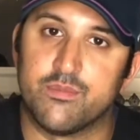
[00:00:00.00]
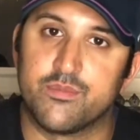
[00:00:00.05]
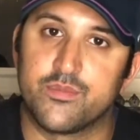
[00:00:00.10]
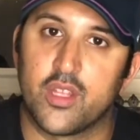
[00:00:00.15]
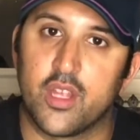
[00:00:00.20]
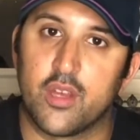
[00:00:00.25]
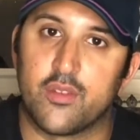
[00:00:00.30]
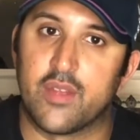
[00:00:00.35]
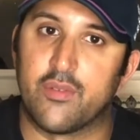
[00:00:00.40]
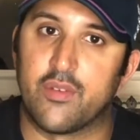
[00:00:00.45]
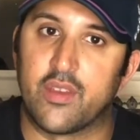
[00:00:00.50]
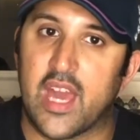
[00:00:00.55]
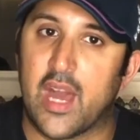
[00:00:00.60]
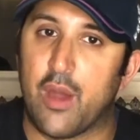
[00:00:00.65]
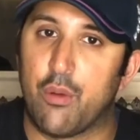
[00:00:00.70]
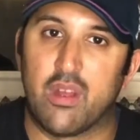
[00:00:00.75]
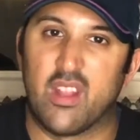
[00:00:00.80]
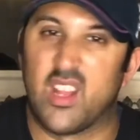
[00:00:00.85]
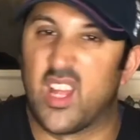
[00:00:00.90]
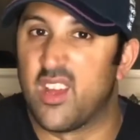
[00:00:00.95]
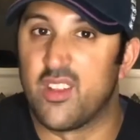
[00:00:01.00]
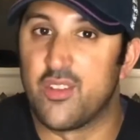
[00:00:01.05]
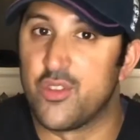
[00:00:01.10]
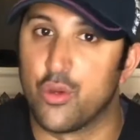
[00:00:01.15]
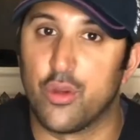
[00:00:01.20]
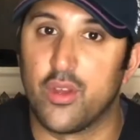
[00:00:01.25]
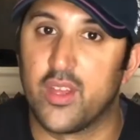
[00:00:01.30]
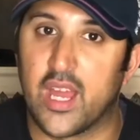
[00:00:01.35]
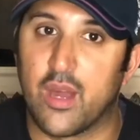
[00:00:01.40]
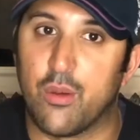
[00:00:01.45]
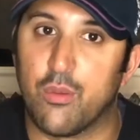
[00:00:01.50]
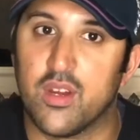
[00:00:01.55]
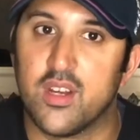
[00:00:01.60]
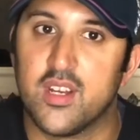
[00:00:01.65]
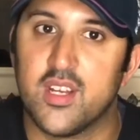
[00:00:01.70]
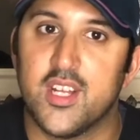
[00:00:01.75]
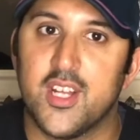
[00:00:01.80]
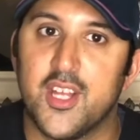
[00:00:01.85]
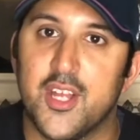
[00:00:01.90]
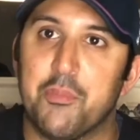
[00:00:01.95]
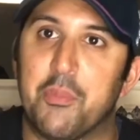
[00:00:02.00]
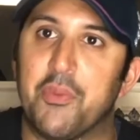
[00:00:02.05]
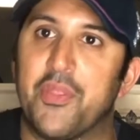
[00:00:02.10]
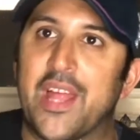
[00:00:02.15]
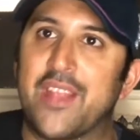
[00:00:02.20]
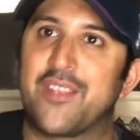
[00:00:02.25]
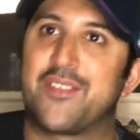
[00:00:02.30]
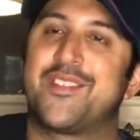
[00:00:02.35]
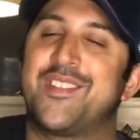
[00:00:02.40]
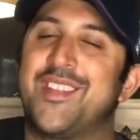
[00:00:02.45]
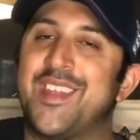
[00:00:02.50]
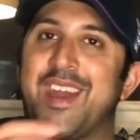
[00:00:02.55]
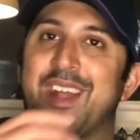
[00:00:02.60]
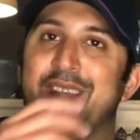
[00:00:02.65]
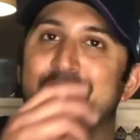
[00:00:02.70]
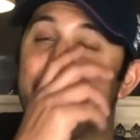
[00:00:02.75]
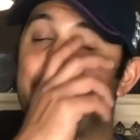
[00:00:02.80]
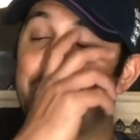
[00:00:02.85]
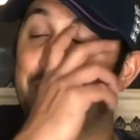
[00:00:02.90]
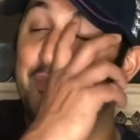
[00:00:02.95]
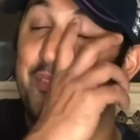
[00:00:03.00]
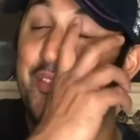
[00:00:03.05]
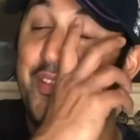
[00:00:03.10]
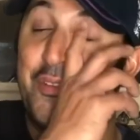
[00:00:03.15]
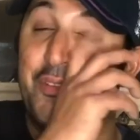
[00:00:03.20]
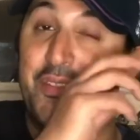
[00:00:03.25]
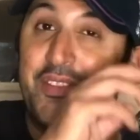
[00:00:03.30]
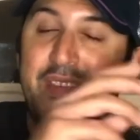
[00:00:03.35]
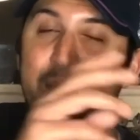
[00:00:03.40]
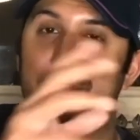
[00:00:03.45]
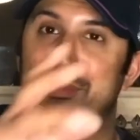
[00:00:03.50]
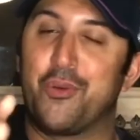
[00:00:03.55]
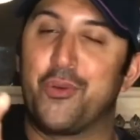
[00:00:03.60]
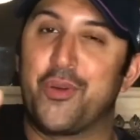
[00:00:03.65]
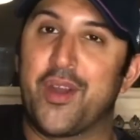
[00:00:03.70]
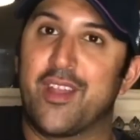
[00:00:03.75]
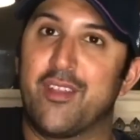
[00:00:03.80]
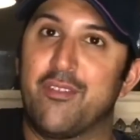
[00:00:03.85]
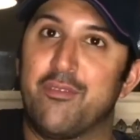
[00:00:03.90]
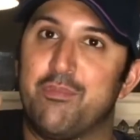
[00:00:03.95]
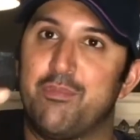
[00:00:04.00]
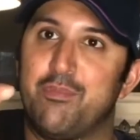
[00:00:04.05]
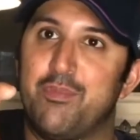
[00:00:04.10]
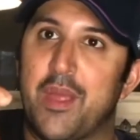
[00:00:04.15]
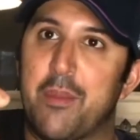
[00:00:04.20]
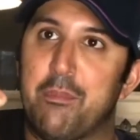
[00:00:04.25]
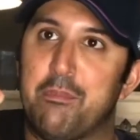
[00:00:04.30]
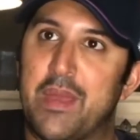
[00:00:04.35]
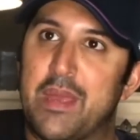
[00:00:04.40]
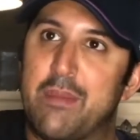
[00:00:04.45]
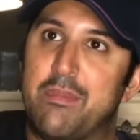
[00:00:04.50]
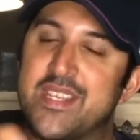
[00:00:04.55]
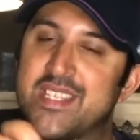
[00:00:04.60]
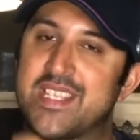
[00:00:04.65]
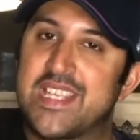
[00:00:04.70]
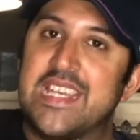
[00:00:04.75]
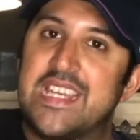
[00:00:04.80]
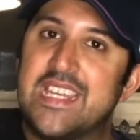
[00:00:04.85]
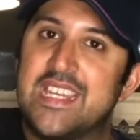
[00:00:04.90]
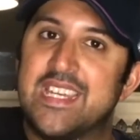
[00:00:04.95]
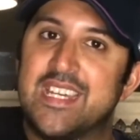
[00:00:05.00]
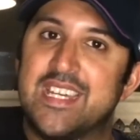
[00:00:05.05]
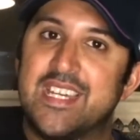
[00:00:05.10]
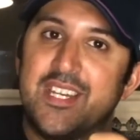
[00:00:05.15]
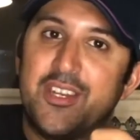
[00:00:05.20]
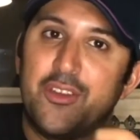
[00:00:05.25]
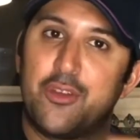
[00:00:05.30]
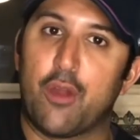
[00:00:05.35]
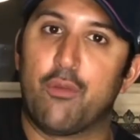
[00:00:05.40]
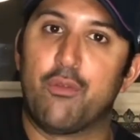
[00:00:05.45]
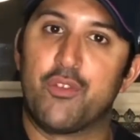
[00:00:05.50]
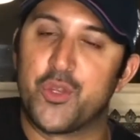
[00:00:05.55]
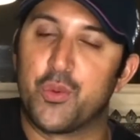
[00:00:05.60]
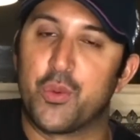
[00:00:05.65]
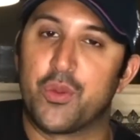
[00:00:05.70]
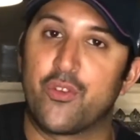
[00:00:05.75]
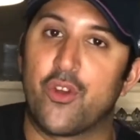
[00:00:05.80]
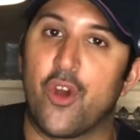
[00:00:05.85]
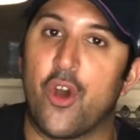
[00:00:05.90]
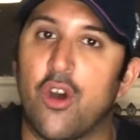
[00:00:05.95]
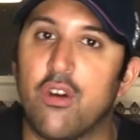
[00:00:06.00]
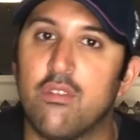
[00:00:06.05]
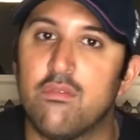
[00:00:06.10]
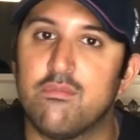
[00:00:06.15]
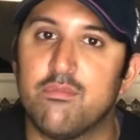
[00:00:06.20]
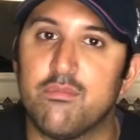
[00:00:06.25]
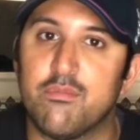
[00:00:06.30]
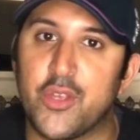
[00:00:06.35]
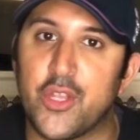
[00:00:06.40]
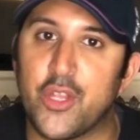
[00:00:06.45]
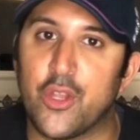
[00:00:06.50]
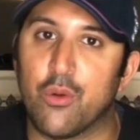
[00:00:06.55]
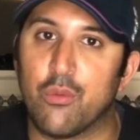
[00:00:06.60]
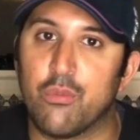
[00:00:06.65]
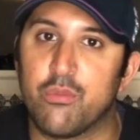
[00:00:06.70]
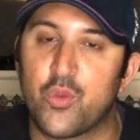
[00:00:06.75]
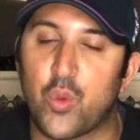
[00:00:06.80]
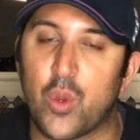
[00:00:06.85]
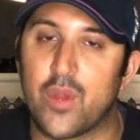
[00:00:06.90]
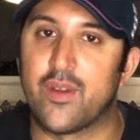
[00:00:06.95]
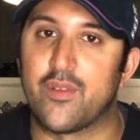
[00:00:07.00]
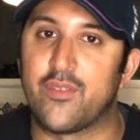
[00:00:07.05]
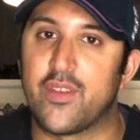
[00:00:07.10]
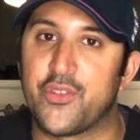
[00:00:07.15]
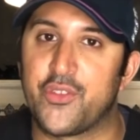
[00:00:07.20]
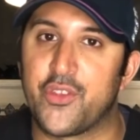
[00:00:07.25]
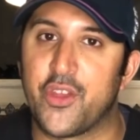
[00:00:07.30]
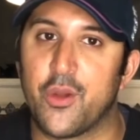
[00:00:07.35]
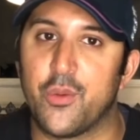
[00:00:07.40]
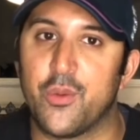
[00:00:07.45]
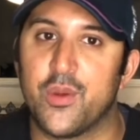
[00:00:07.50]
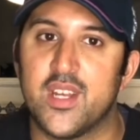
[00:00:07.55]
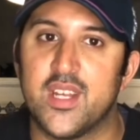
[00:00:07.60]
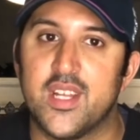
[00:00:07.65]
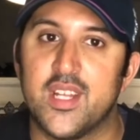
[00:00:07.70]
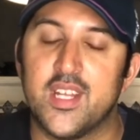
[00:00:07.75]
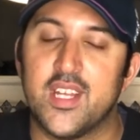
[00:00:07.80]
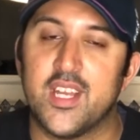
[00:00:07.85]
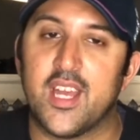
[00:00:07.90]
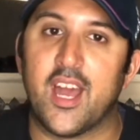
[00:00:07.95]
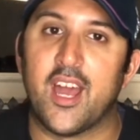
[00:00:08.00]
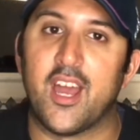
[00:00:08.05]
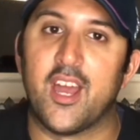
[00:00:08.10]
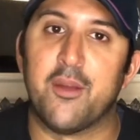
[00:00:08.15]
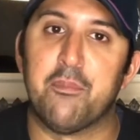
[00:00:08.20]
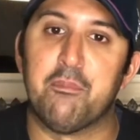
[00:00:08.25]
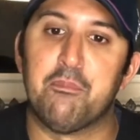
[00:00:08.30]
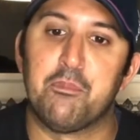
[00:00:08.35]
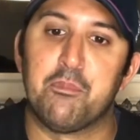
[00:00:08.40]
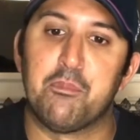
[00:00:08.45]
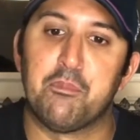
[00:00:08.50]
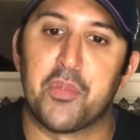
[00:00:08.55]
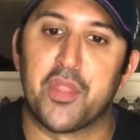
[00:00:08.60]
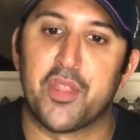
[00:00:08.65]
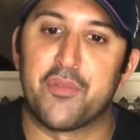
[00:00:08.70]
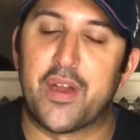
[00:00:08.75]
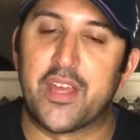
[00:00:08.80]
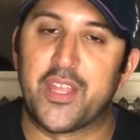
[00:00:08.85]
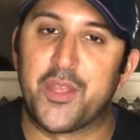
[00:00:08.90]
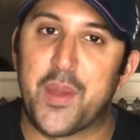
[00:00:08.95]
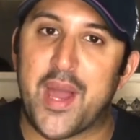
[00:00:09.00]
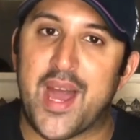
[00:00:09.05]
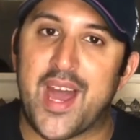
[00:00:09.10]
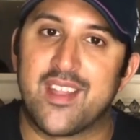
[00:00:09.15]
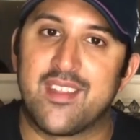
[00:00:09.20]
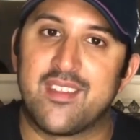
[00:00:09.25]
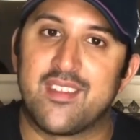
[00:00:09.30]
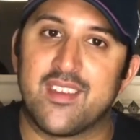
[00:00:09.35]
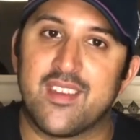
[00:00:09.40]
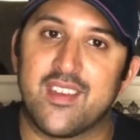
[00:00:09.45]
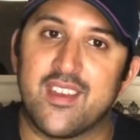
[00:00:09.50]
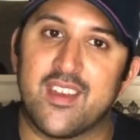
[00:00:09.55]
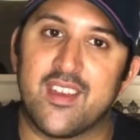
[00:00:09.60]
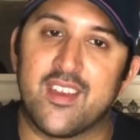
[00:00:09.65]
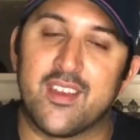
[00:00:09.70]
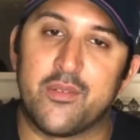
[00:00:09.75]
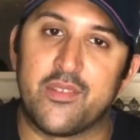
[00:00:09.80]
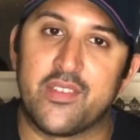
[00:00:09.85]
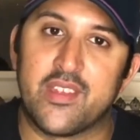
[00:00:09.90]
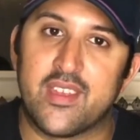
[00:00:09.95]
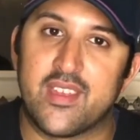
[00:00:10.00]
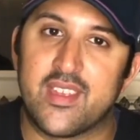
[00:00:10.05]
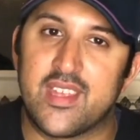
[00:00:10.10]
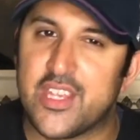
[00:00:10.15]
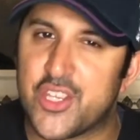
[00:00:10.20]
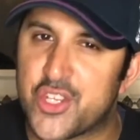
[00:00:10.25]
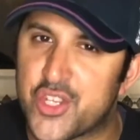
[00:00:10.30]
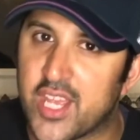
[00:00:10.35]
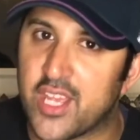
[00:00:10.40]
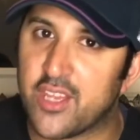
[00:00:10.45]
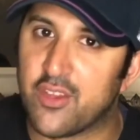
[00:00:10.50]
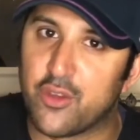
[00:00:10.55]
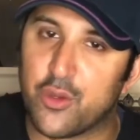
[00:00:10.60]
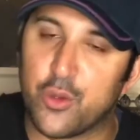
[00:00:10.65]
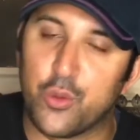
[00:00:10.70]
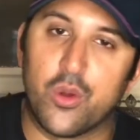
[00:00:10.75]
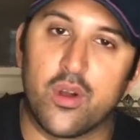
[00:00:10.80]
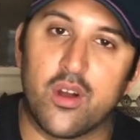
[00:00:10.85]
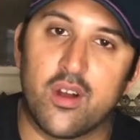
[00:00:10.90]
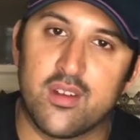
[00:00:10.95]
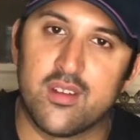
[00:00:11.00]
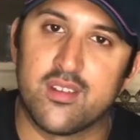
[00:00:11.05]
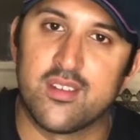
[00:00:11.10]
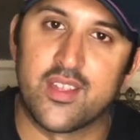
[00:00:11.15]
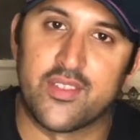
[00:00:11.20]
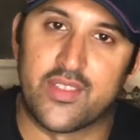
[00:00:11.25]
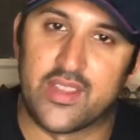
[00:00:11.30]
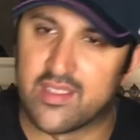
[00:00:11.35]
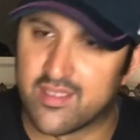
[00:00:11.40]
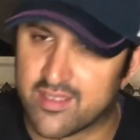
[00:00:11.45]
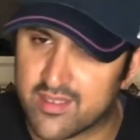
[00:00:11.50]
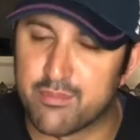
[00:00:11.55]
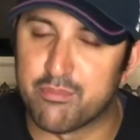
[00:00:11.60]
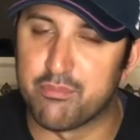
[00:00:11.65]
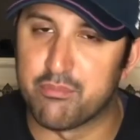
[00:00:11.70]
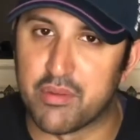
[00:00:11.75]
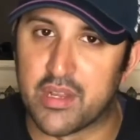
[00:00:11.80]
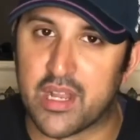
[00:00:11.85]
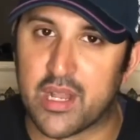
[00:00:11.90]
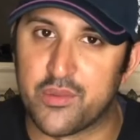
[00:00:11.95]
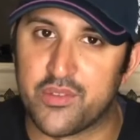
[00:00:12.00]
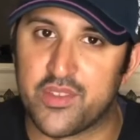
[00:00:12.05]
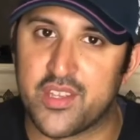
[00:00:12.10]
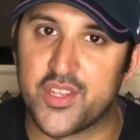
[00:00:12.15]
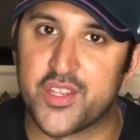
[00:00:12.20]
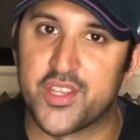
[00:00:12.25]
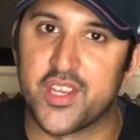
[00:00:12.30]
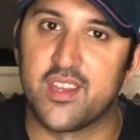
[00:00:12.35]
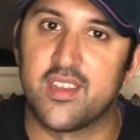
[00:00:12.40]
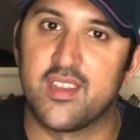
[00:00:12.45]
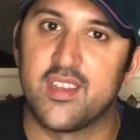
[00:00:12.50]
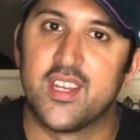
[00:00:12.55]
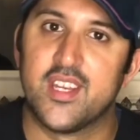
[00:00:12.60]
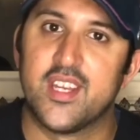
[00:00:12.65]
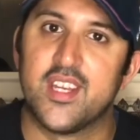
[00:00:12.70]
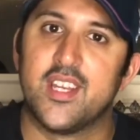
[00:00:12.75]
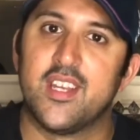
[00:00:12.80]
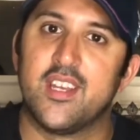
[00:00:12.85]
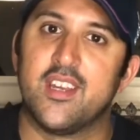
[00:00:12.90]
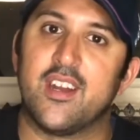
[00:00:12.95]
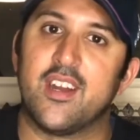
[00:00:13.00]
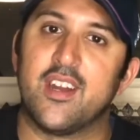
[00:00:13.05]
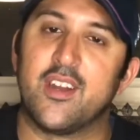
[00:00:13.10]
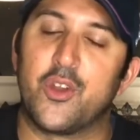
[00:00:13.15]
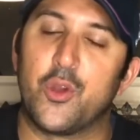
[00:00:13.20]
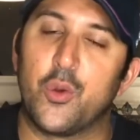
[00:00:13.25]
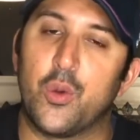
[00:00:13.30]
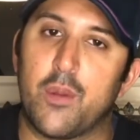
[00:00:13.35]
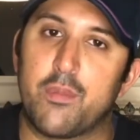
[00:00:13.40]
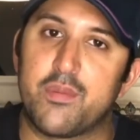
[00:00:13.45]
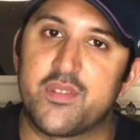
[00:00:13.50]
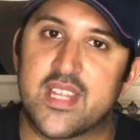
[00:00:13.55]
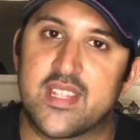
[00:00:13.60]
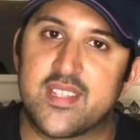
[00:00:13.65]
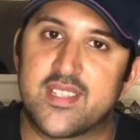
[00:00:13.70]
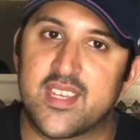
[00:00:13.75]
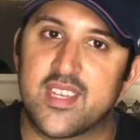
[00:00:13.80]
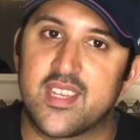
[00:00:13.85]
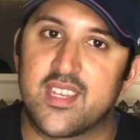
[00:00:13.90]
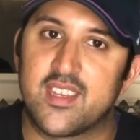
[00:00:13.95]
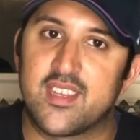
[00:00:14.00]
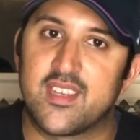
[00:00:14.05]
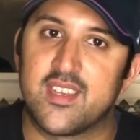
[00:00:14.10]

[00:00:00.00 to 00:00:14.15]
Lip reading: David Gower. I enjoyed Gower. But that's the kind of, you know, the typical kind of like BBC coverage you would have got, you know, 25 years ago. But the fact you had, was it Ishay Guha? I think it's pronounced Ishay. Guha presenting,